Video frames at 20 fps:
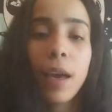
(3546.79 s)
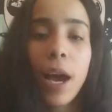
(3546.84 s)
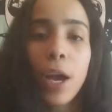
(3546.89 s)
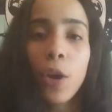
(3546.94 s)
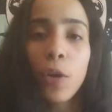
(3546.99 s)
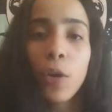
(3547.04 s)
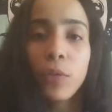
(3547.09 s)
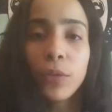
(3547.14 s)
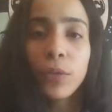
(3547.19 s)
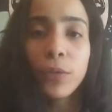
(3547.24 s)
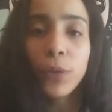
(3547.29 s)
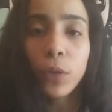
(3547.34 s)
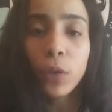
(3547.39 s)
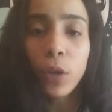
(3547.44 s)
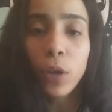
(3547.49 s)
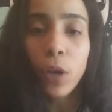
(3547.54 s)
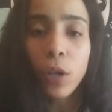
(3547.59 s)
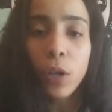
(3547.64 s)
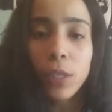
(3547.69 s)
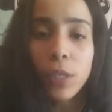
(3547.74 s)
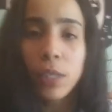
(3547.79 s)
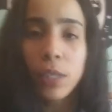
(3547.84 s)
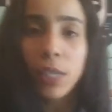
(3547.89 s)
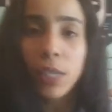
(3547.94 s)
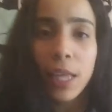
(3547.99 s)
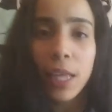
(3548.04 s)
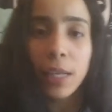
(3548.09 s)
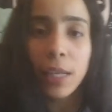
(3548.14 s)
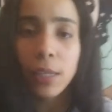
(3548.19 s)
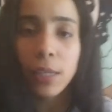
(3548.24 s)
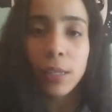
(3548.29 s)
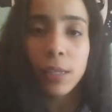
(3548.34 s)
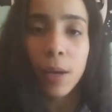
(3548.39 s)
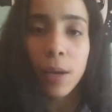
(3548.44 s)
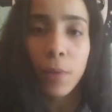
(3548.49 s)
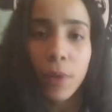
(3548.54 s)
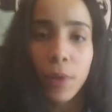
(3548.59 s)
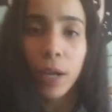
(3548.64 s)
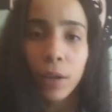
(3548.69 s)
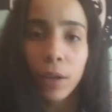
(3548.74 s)
I always feel called to say that to
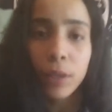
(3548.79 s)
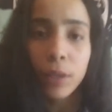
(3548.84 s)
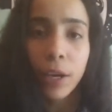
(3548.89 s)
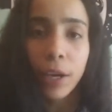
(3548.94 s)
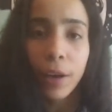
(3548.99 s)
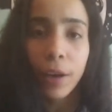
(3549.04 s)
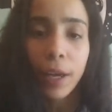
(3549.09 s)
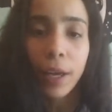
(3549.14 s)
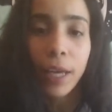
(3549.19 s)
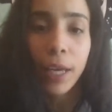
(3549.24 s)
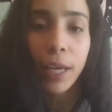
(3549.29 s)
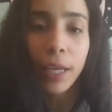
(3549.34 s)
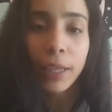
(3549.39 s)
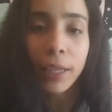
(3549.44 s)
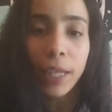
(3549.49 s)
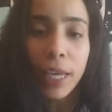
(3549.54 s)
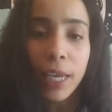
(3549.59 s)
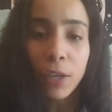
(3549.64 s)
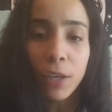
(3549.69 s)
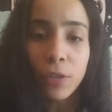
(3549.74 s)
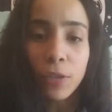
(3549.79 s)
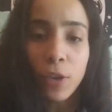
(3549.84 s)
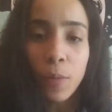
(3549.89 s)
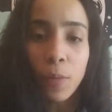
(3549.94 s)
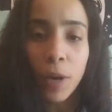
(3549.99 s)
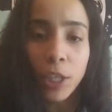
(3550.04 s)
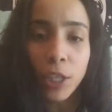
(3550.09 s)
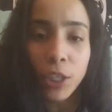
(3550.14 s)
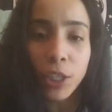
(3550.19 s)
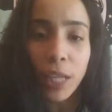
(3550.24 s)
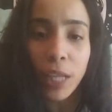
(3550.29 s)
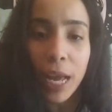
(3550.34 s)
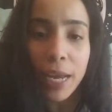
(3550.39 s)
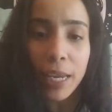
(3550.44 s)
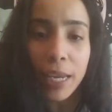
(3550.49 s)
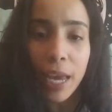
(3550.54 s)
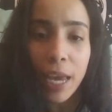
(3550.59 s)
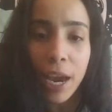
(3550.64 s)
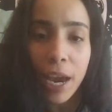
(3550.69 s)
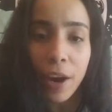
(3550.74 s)
someone out there. Thank you so much,
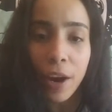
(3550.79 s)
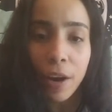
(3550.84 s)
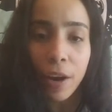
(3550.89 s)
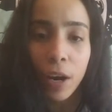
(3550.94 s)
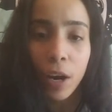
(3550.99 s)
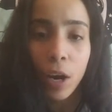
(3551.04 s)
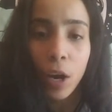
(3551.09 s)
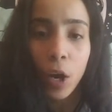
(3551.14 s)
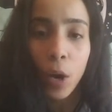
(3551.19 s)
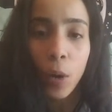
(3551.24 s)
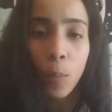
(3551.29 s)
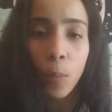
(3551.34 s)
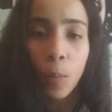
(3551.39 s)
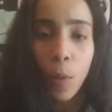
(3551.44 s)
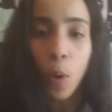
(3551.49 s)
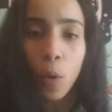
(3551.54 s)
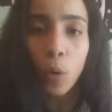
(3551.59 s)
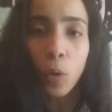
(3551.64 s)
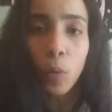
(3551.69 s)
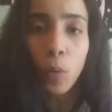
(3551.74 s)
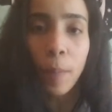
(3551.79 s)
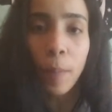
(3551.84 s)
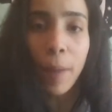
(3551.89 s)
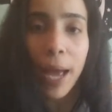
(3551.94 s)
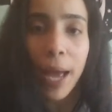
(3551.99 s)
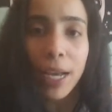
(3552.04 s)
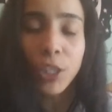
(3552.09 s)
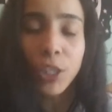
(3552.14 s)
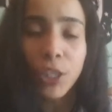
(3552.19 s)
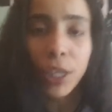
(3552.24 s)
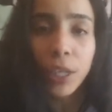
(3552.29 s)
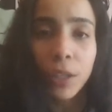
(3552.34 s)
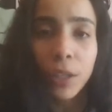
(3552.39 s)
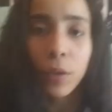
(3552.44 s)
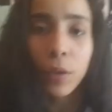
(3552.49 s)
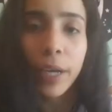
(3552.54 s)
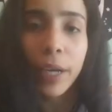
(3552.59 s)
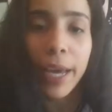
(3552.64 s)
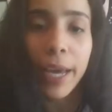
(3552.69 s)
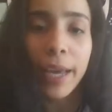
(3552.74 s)
Lanier Mogul Magic,
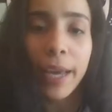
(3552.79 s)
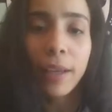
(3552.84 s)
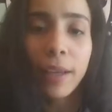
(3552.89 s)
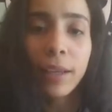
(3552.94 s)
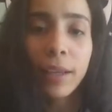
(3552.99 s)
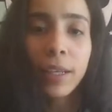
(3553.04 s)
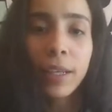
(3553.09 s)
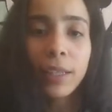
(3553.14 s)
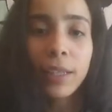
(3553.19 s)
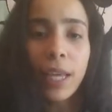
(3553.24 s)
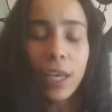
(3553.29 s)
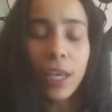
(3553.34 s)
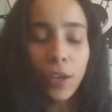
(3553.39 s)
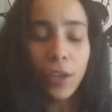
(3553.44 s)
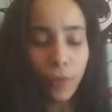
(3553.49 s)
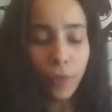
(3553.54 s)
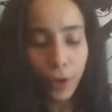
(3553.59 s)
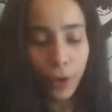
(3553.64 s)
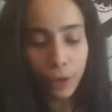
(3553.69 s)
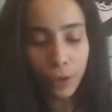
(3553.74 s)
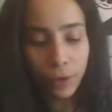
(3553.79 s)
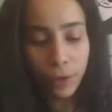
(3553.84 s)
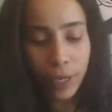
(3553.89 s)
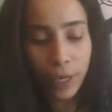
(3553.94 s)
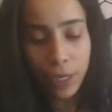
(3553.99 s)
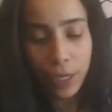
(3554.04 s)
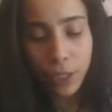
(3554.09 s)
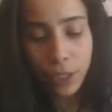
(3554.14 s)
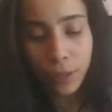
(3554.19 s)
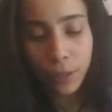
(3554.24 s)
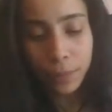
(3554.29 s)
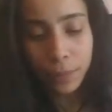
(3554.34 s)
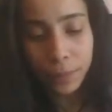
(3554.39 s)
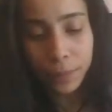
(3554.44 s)
okay? Thank you for your donation.